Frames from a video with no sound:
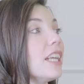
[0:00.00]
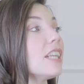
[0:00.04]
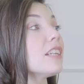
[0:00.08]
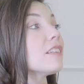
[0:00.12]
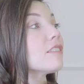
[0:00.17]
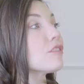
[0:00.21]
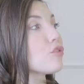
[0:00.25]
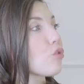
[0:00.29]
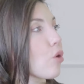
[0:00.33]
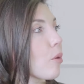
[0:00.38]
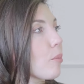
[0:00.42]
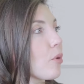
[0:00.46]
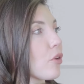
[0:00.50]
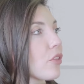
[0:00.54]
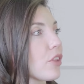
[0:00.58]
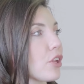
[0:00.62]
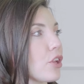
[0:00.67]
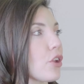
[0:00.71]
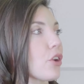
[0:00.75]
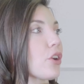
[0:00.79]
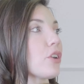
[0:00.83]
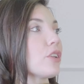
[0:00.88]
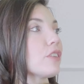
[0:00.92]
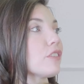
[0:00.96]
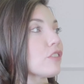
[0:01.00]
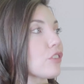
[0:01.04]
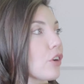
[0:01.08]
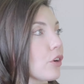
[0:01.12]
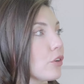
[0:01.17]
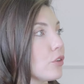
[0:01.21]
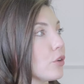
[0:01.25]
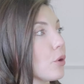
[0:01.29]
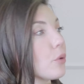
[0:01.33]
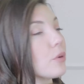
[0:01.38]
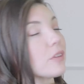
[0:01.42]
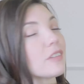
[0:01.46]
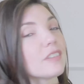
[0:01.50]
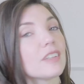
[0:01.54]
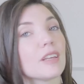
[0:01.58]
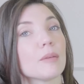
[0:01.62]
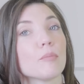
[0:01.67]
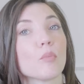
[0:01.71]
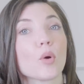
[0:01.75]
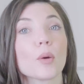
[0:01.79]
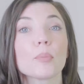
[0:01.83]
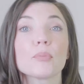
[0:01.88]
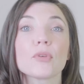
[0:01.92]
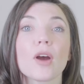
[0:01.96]
it is normal that you're going to start
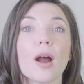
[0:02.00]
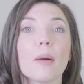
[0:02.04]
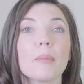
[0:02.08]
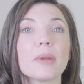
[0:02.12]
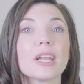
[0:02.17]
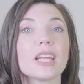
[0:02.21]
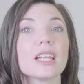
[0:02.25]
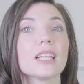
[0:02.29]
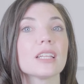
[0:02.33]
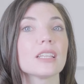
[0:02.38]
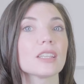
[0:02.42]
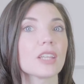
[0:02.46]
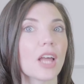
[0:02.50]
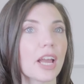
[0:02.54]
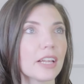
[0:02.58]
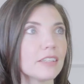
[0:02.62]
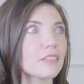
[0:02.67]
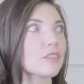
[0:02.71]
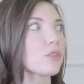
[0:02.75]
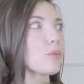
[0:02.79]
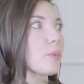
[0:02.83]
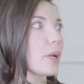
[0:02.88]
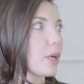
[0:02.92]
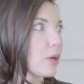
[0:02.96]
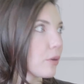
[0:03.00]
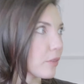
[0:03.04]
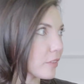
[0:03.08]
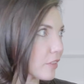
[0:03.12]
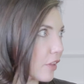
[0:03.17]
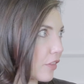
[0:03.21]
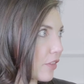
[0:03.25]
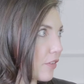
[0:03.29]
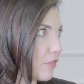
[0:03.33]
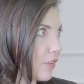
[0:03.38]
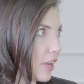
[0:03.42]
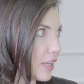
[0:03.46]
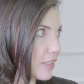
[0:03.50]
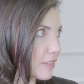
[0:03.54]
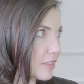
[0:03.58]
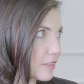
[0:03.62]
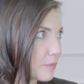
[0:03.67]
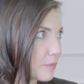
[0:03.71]
noticing more prominent lines or wrinkles on the face.